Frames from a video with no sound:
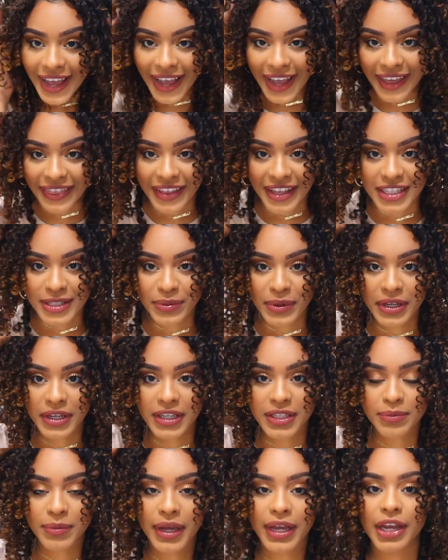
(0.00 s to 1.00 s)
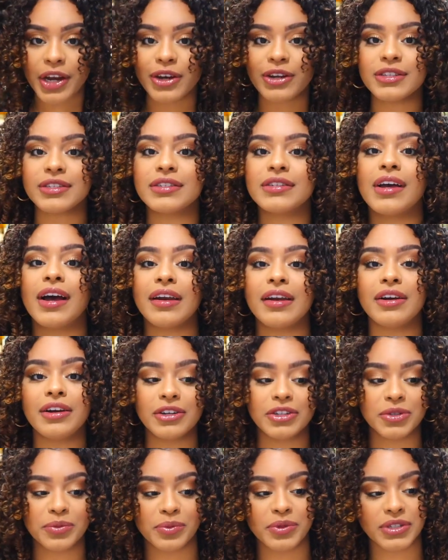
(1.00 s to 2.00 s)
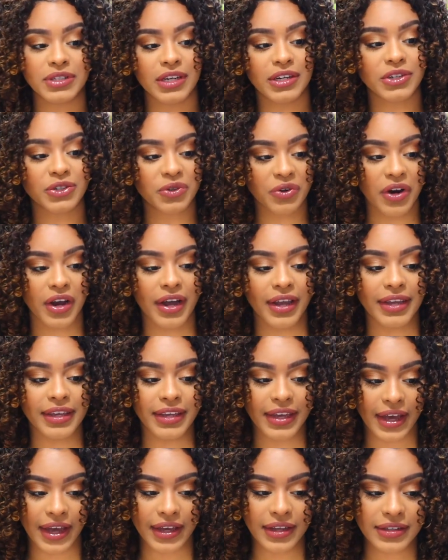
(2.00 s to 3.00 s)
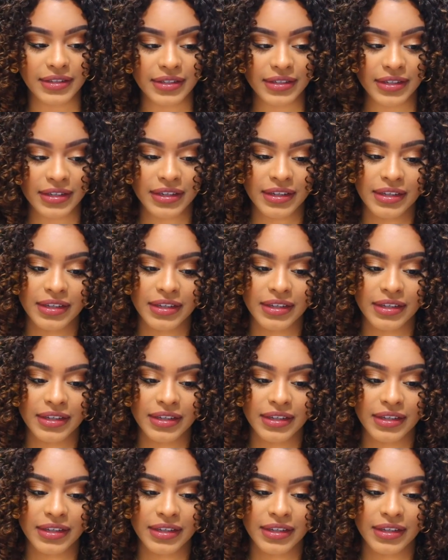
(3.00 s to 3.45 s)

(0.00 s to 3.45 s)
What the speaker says: and that's because my hair is not 100% dry yet.